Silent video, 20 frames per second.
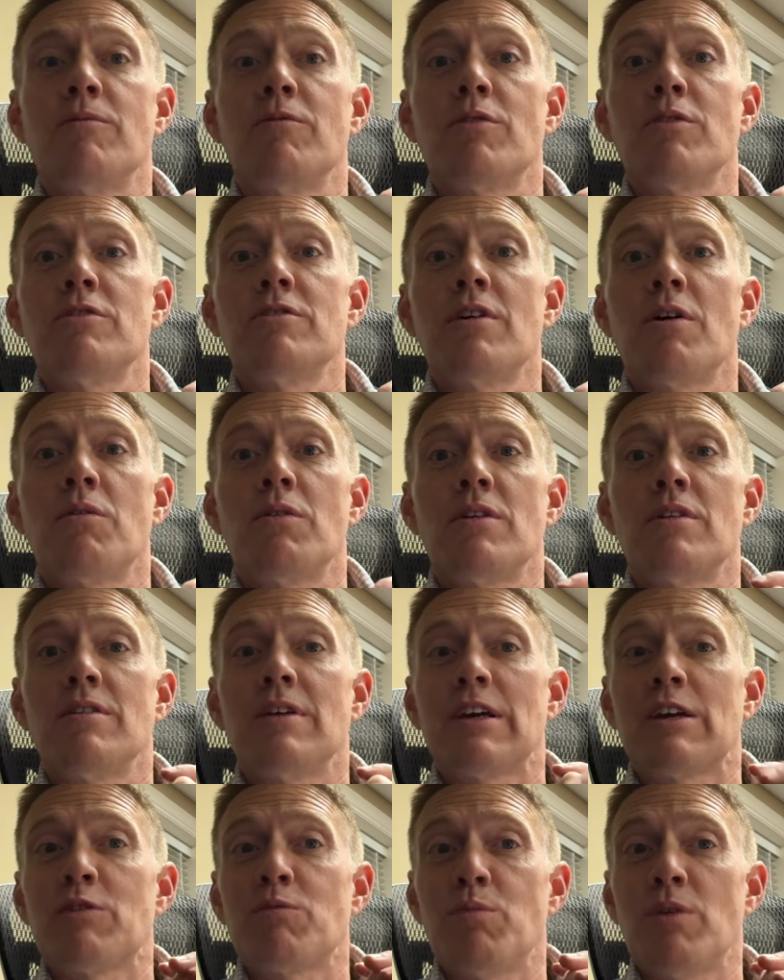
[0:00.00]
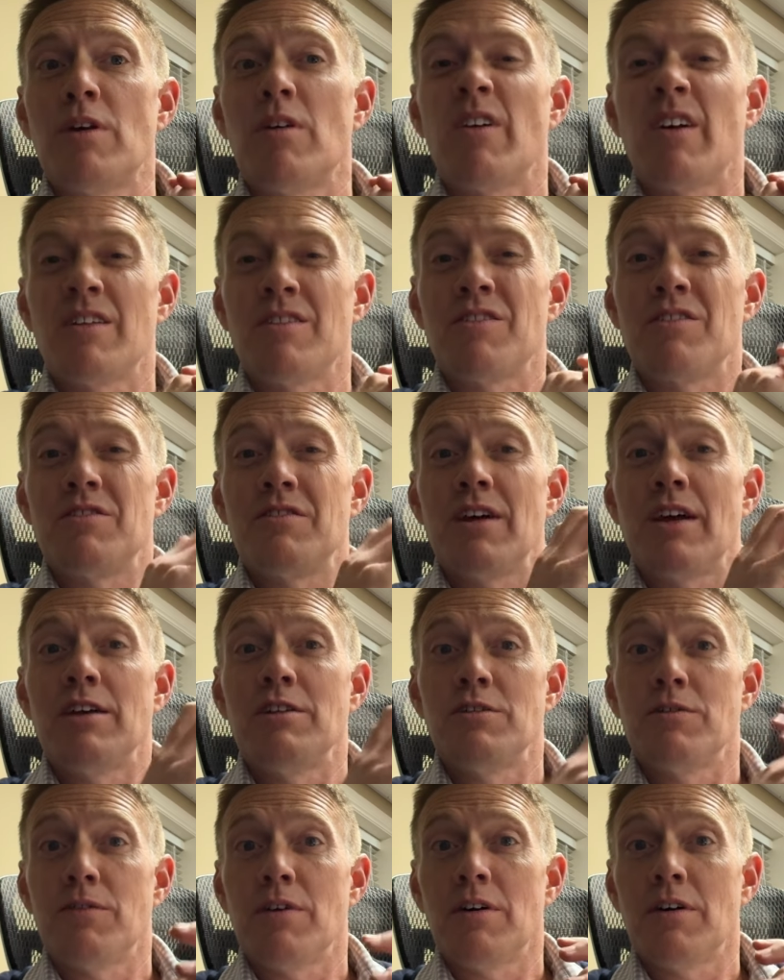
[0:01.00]
for Jonah to experience a change
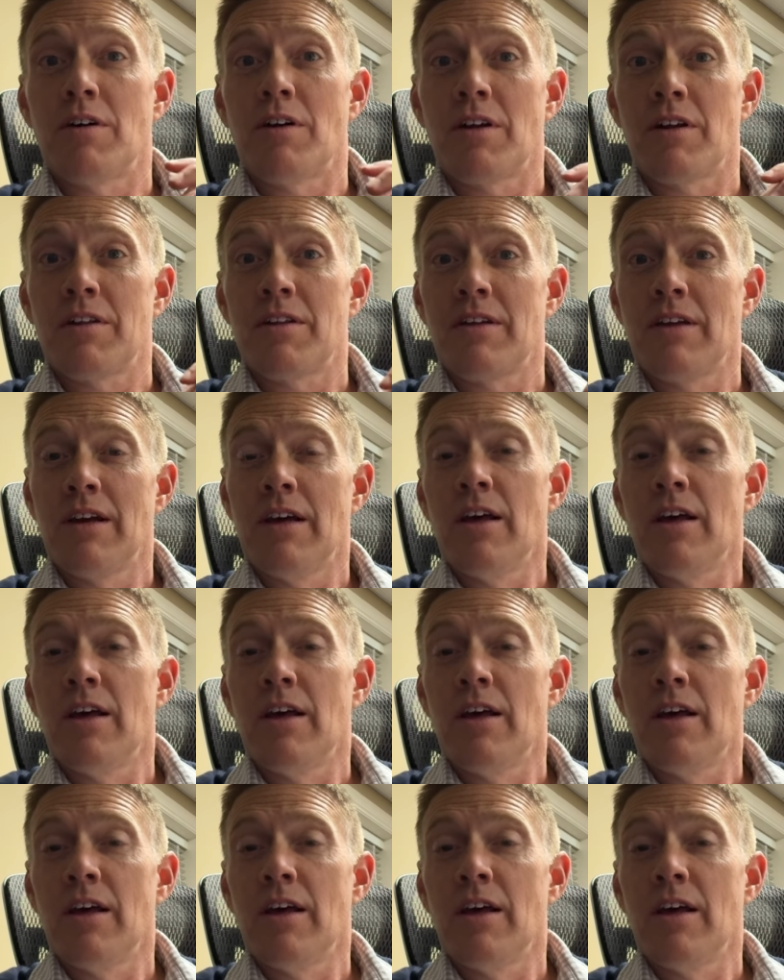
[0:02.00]
of heart.